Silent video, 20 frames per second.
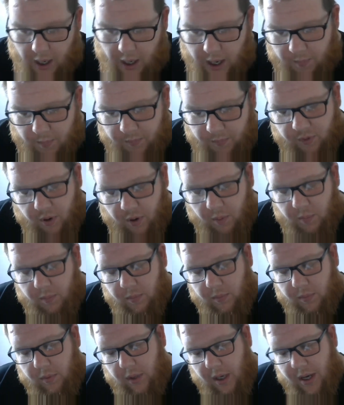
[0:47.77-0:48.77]
am
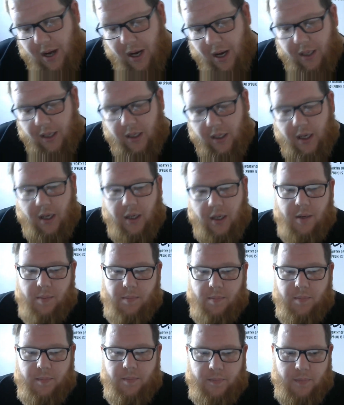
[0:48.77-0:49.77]
from the United
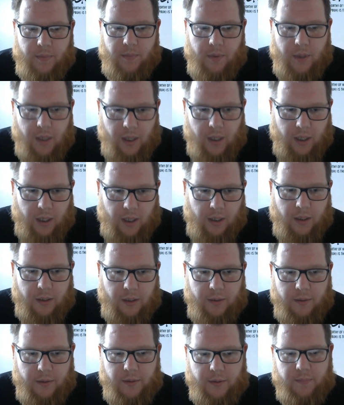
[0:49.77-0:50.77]
Kingdom in
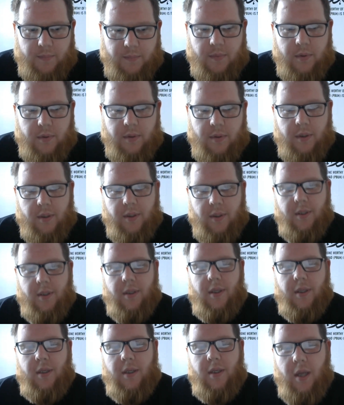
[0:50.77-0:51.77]
England,
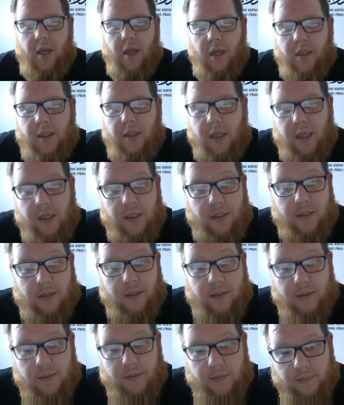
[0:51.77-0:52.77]

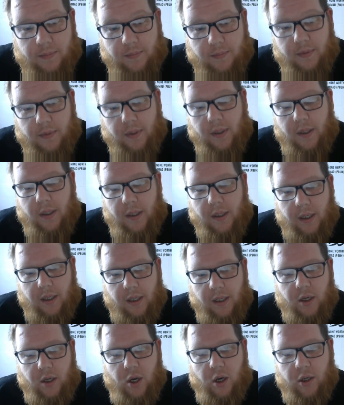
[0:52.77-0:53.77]
Leeds,
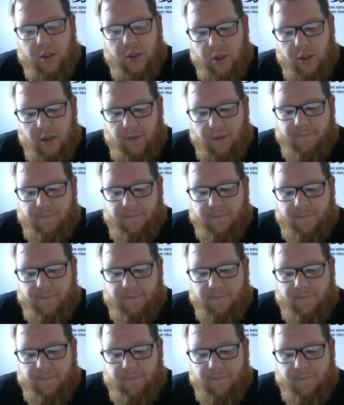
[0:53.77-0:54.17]
in Yorkshire.